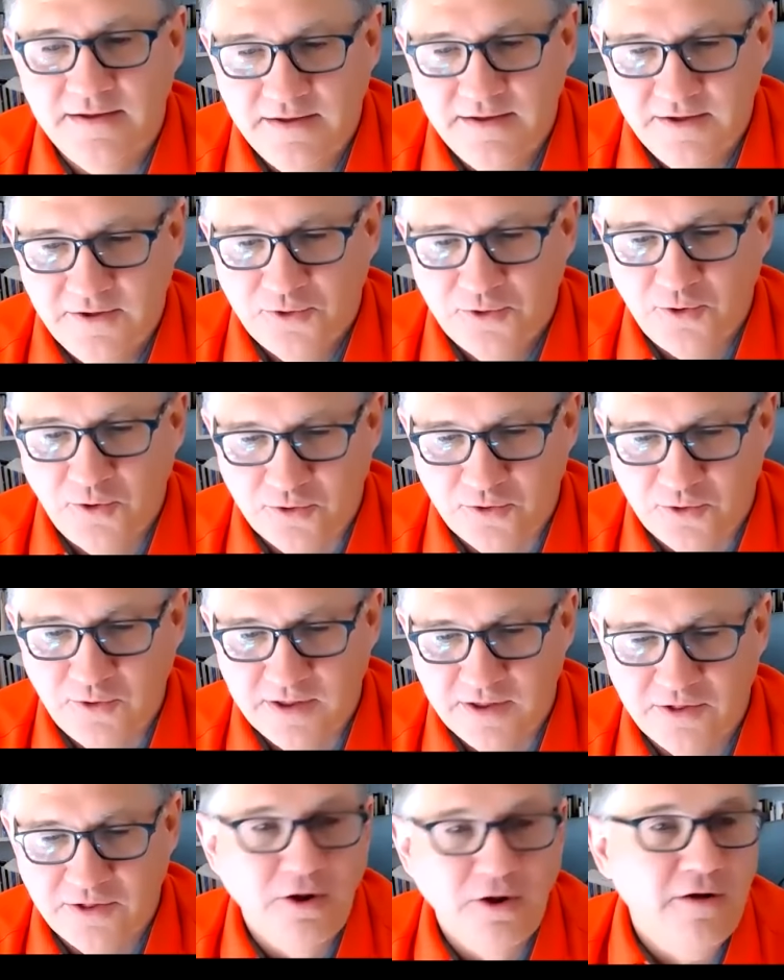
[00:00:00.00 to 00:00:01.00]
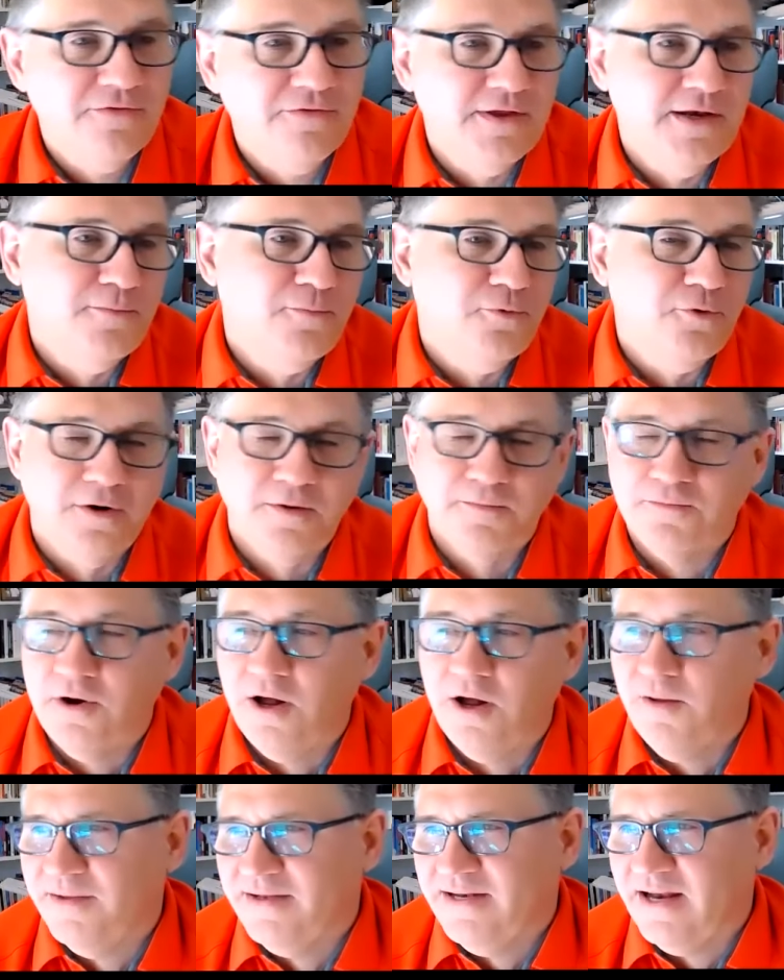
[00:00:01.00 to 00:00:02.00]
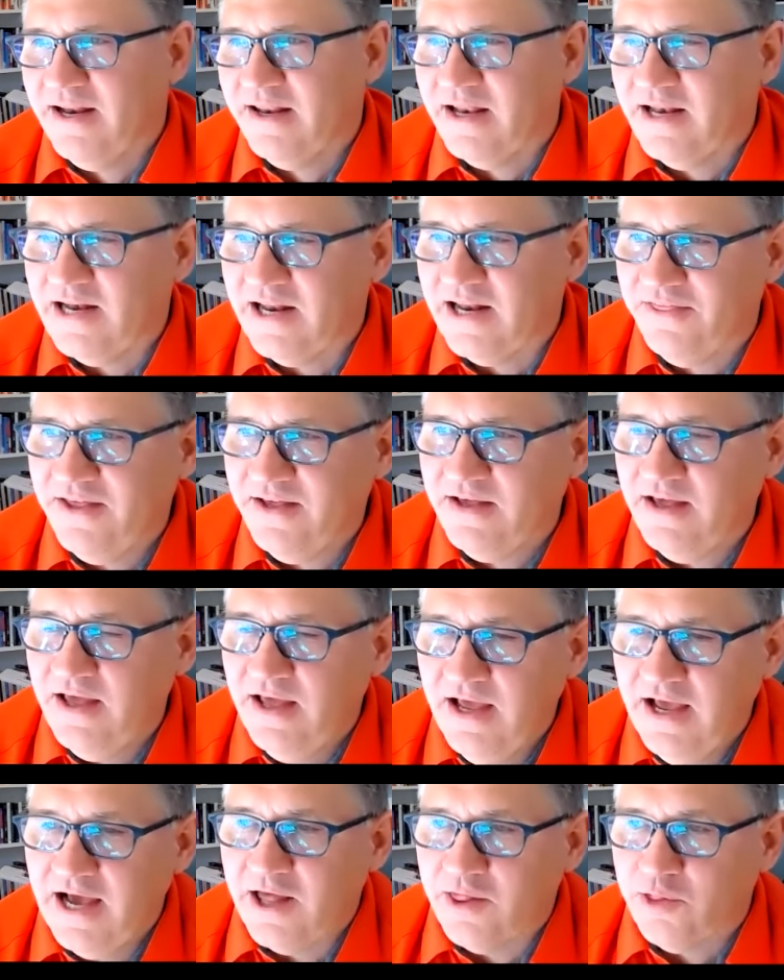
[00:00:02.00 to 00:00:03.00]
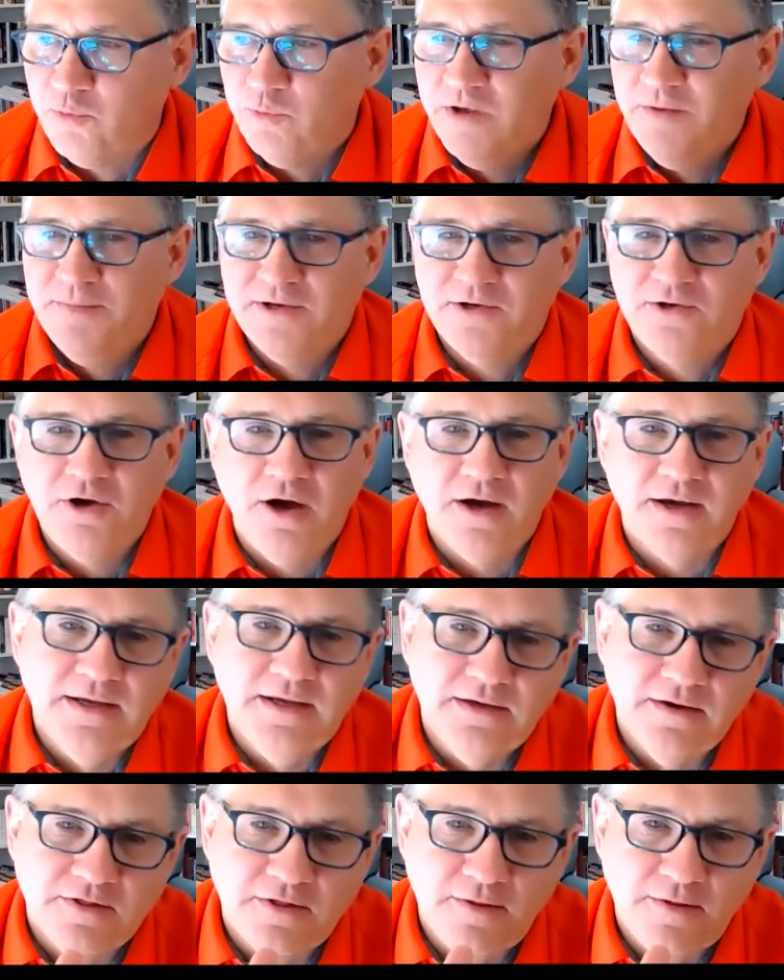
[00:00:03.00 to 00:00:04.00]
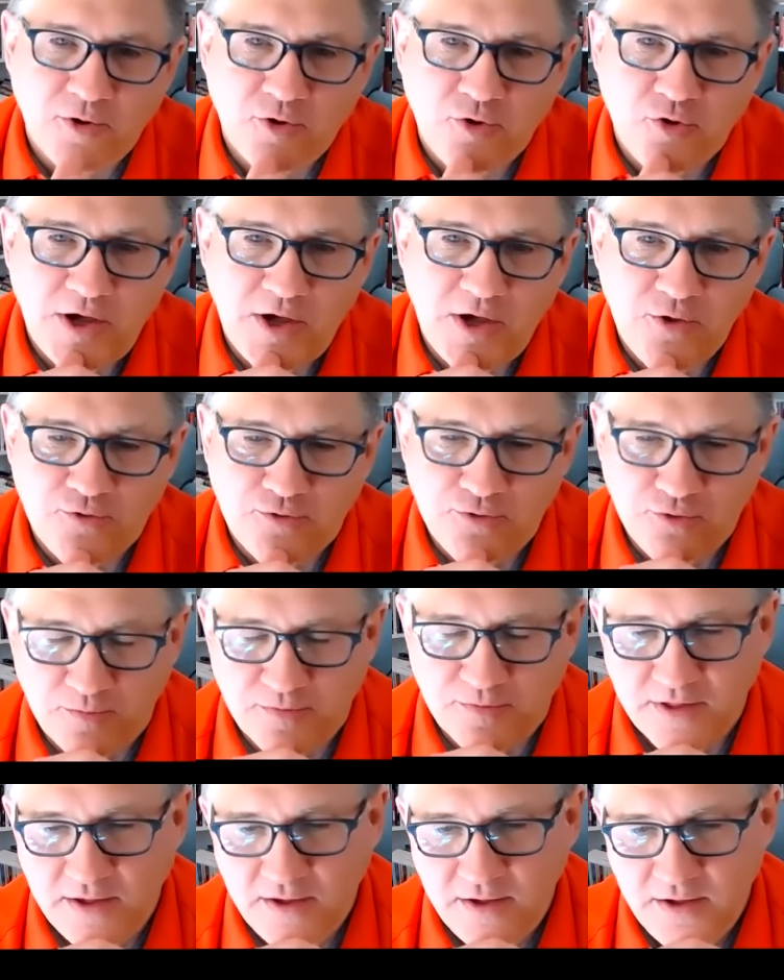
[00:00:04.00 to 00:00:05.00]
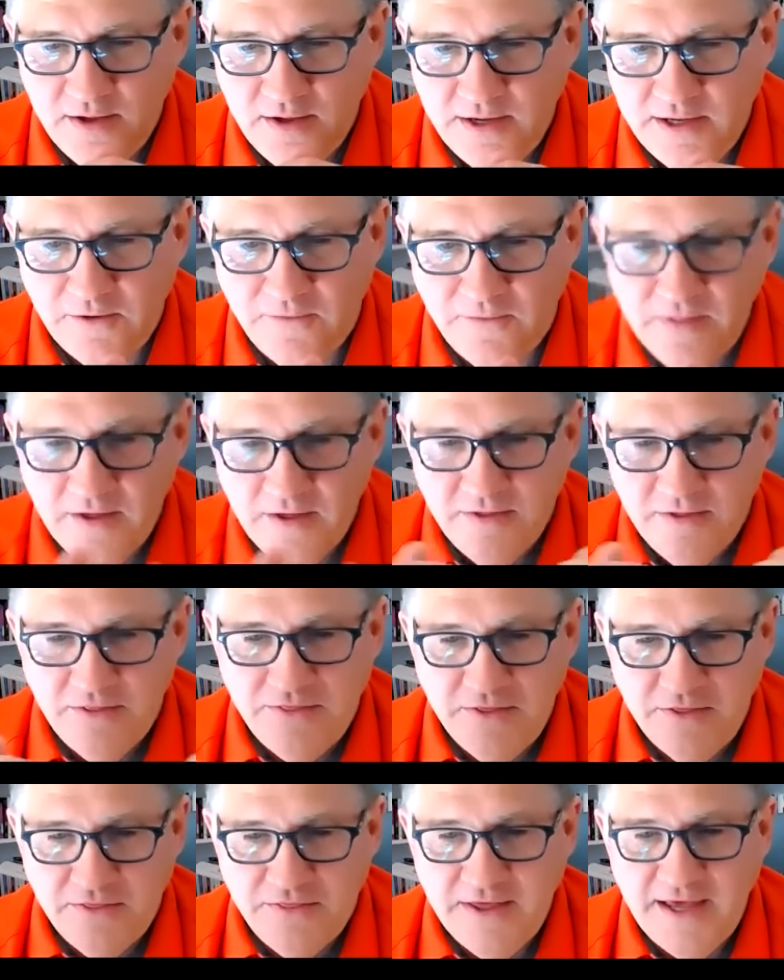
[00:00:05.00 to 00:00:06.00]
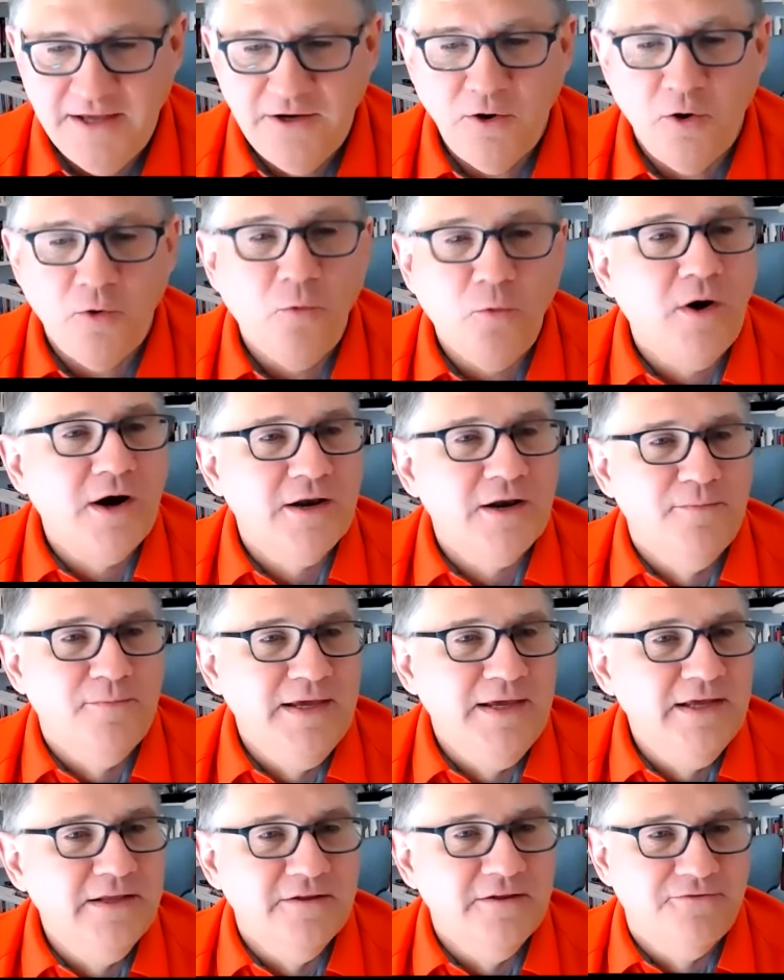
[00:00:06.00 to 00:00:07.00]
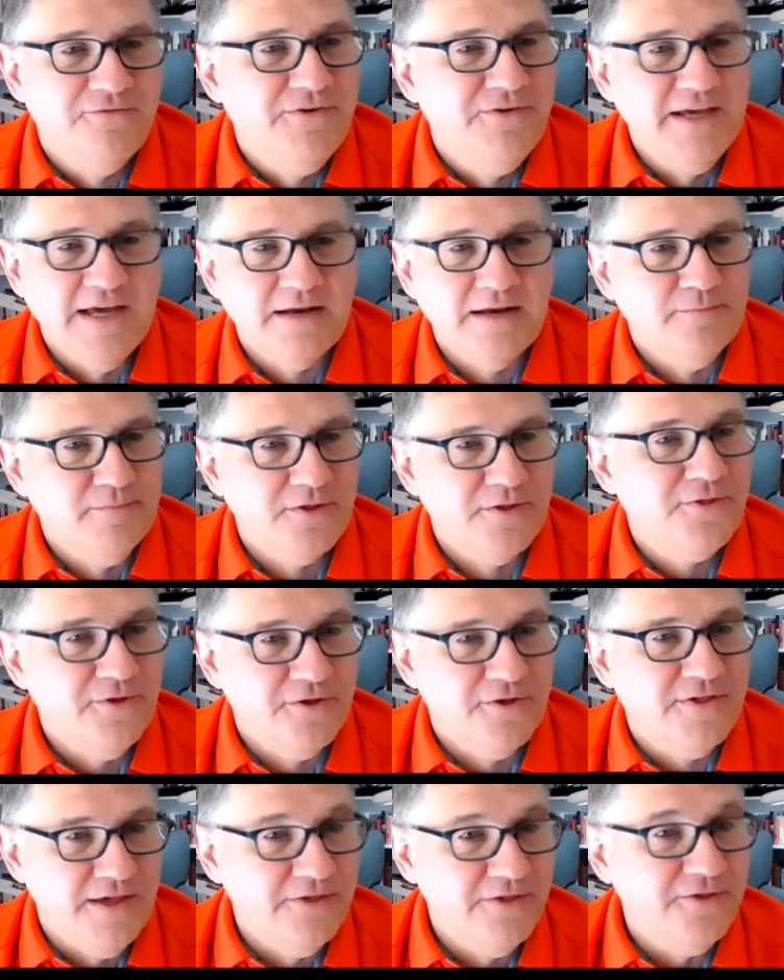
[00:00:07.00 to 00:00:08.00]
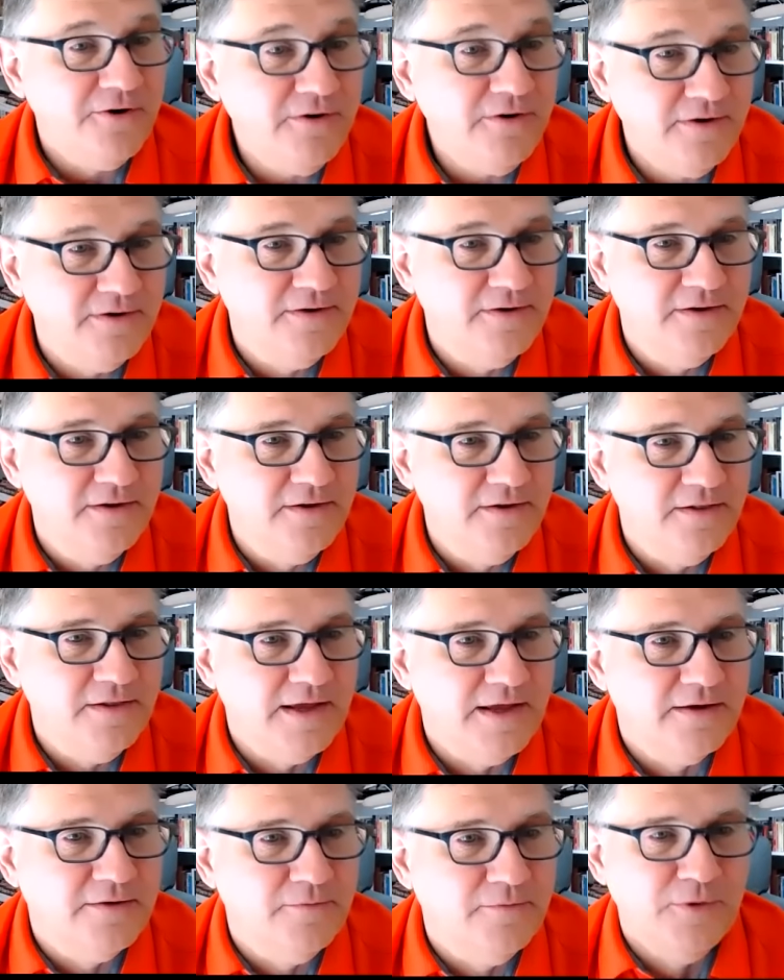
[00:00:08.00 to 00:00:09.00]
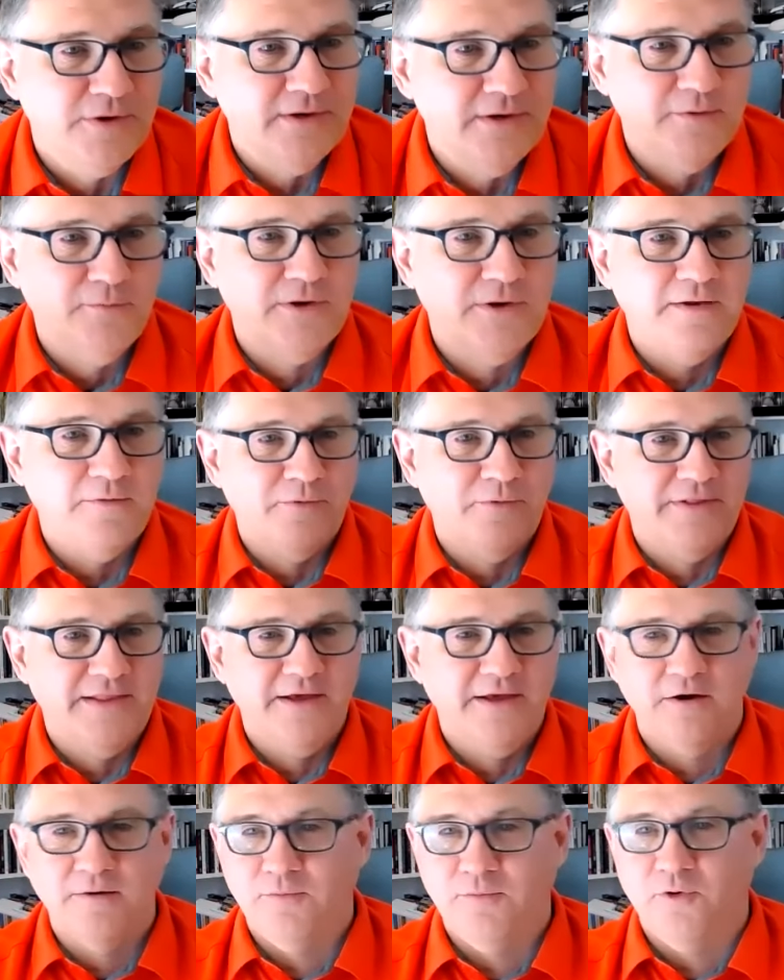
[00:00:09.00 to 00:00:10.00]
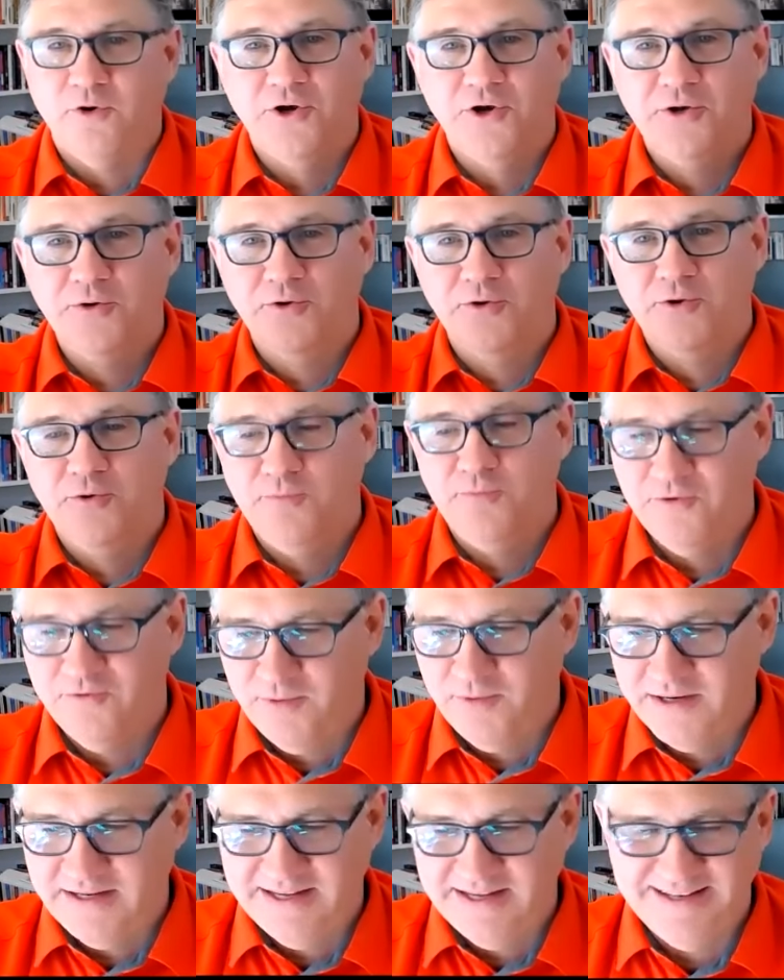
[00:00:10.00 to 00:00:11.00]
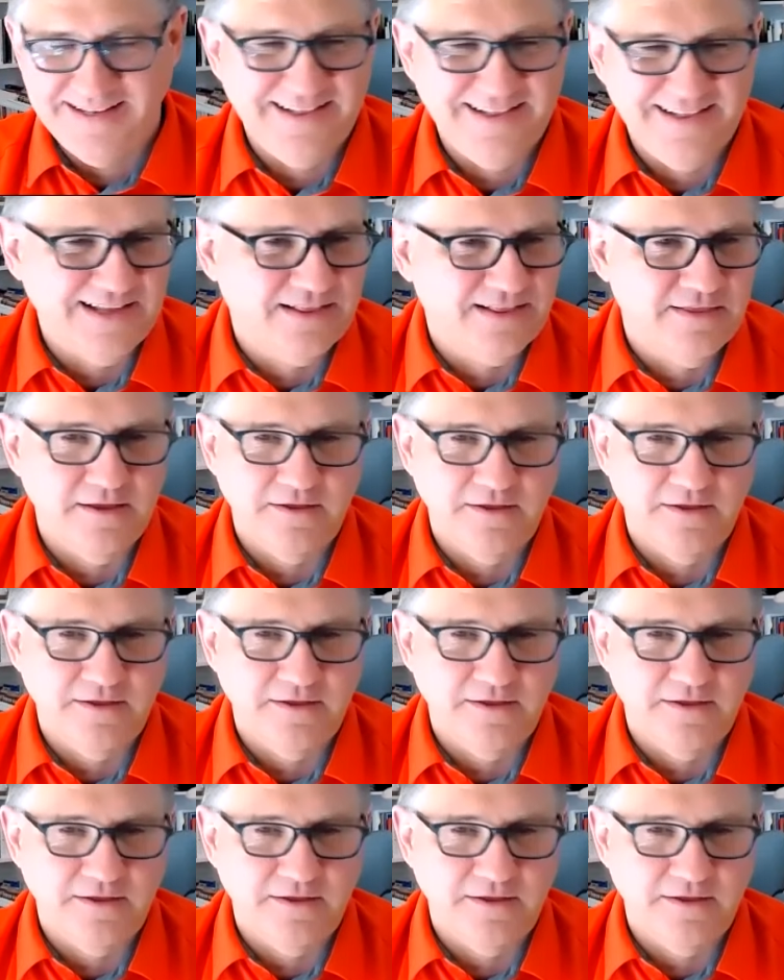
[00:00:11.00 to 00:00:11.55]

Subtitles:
So it solves an important problem. And I think as we've been talking to some exchange groups, they don't want to be in the fiat business either. Like when they onboard you or you move money in, like this